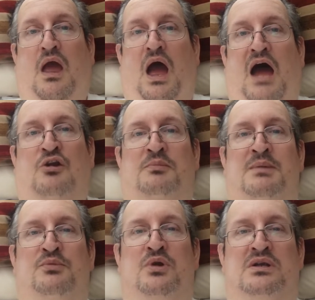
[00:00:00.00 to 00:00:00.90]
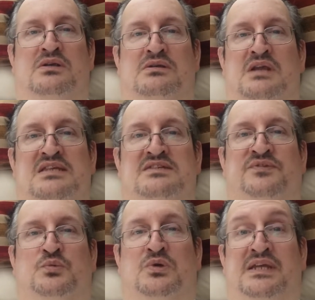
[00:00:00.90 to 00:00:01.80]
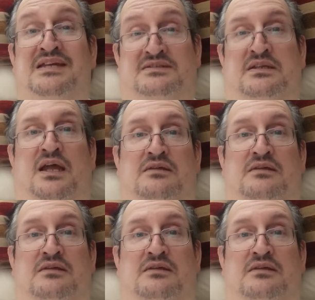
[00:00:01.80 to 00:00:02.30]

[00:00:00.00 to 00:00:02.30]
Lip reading: I remember it as if it were yesterday.